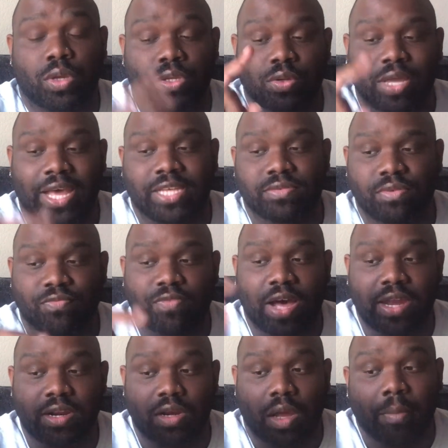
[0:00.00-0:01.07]
you guys will find
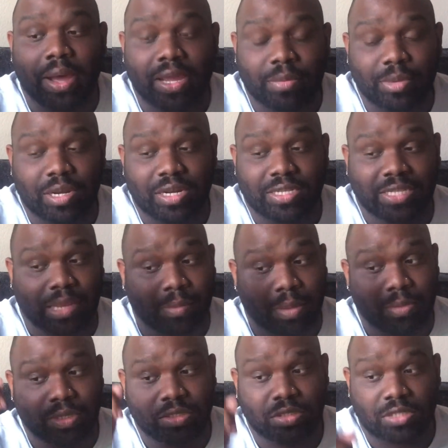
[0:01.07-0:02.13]
it on my community tab.
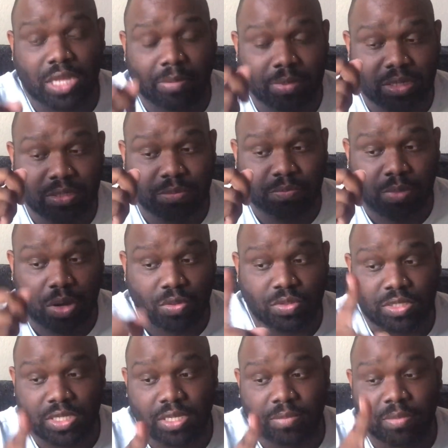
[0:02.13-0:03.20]
I'm gonna post
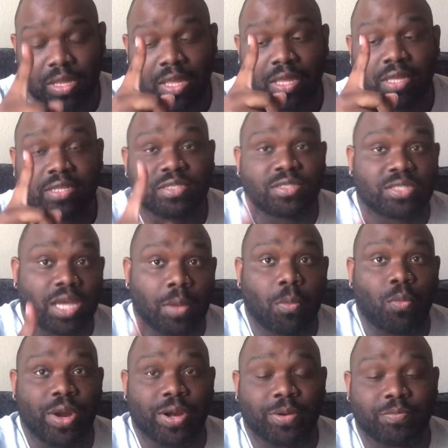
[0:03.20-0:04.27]
them
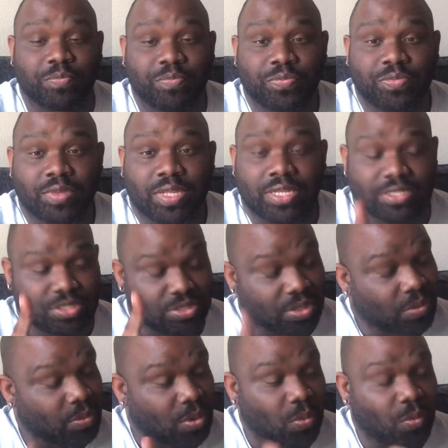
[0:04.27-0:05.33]
somewhere. Just
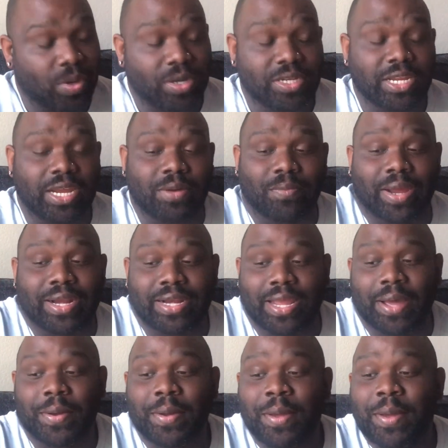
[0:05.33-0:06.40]
don't know where yet right
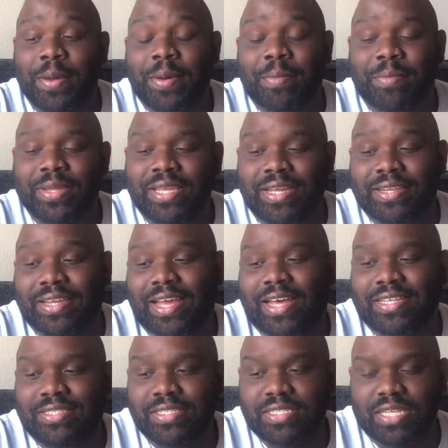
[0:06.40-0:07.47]
now. But yeah, you guys,
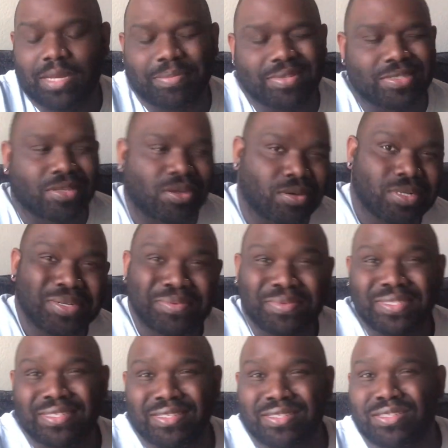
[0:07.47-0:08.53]
this episode, it was
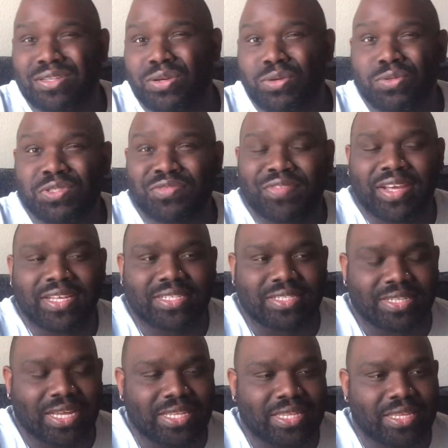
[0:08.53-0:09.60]
a snooze fest.
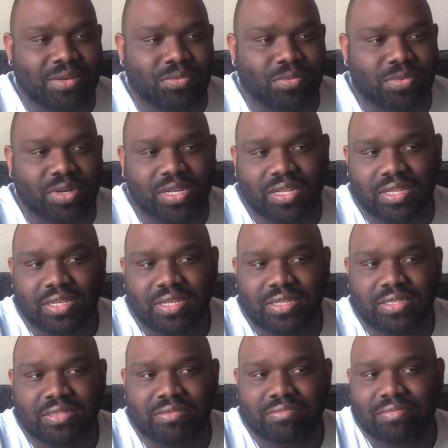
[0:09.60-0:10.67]
Nothing
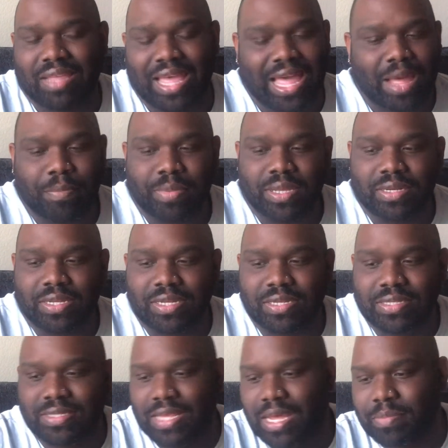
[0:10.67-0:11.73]
really happened in
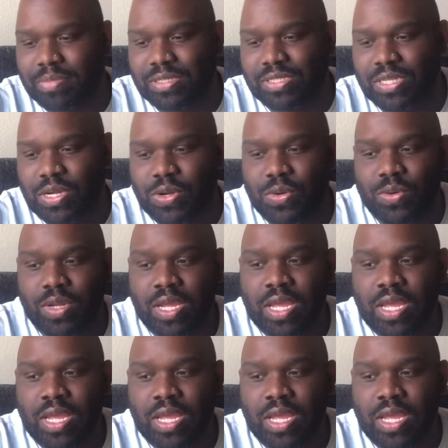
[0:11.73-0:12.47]
this episode.